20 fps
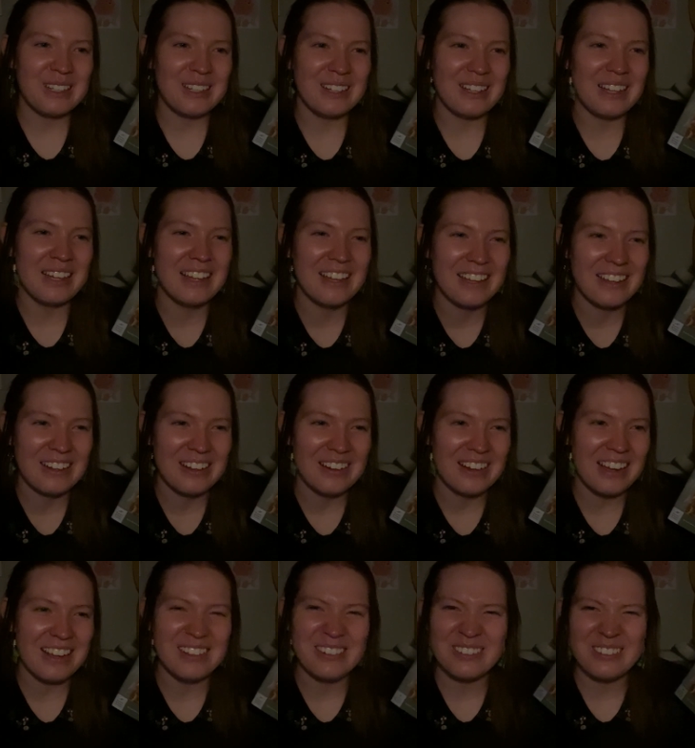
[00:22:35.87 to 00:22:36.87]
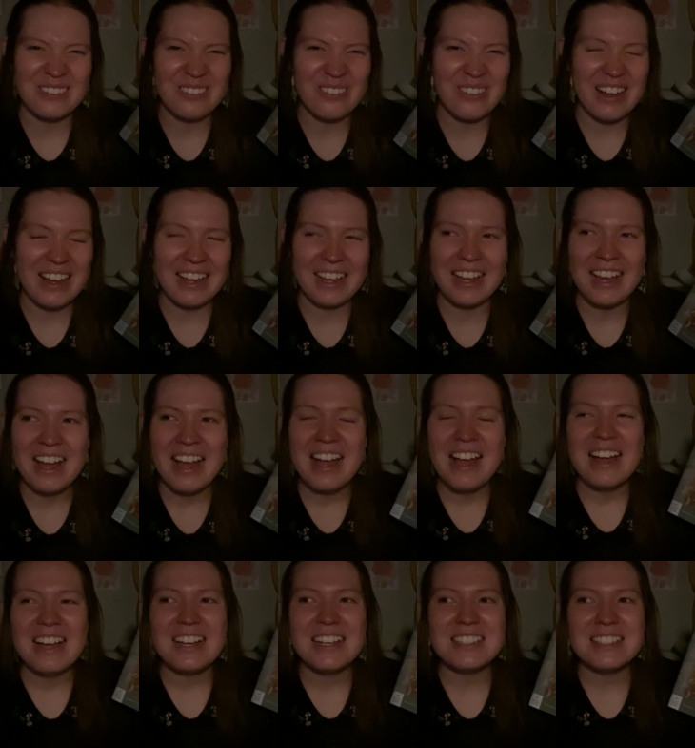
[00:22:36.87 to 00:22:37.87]
I don't know why,
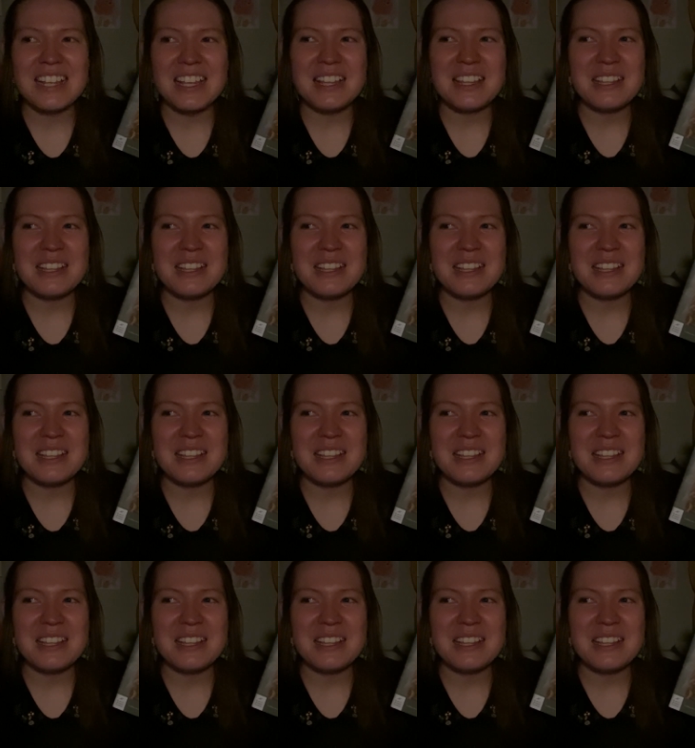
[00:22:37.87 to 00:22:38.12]
because